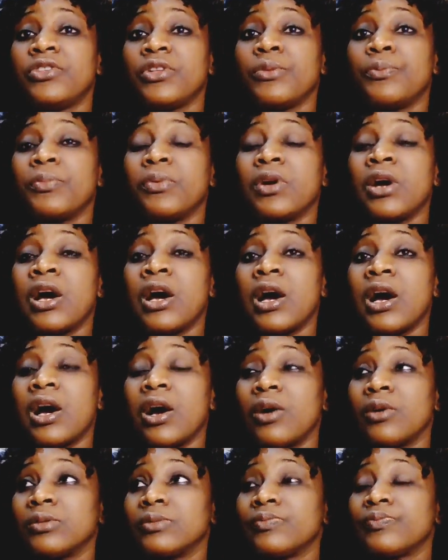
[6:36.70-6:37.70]
the
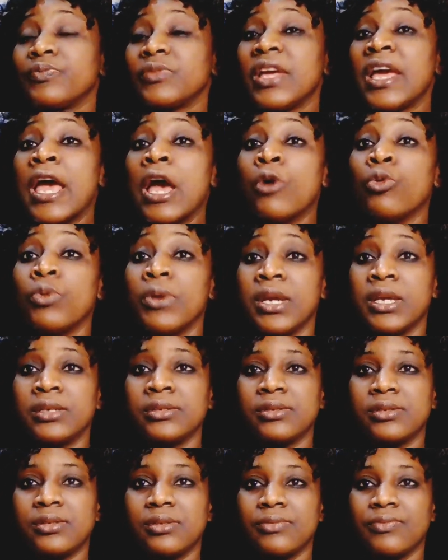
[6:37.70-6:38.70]

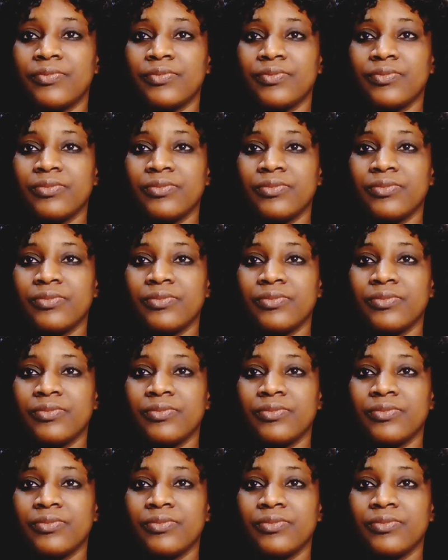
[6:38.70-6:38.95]
airways.